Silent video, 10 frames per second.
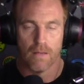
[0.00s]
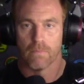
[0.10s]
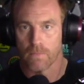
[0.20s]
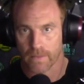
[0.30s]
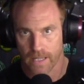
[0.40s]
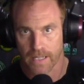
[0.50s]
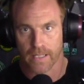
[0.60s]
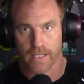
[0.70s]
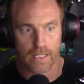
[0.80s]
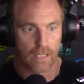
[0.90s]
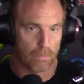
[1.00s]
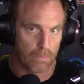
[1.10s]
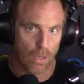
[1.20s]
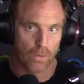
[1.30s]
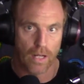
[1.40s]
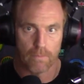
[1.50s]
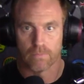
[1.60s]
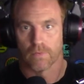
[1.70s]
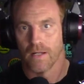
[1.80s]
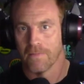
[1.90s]
people getting killed, blown
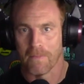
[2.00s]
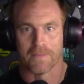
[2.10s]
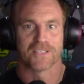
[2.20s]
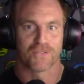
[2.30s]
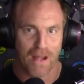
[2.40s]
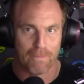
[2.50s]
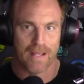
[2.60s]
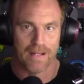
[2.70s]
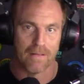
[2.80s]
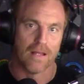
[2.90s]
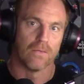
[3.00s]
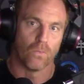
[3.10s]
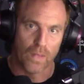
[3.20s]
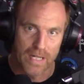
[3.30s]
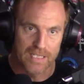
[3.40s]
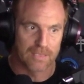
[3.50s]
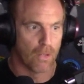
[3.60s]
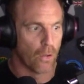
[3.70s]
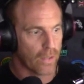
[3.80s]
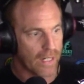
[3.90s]
up, people scrapping, weed
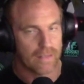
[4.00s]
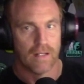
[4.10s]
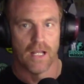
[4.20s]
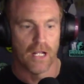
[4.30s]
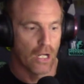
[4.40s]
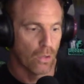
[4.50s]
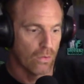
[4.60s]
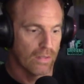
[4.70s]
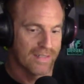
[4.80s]
smoking, you know,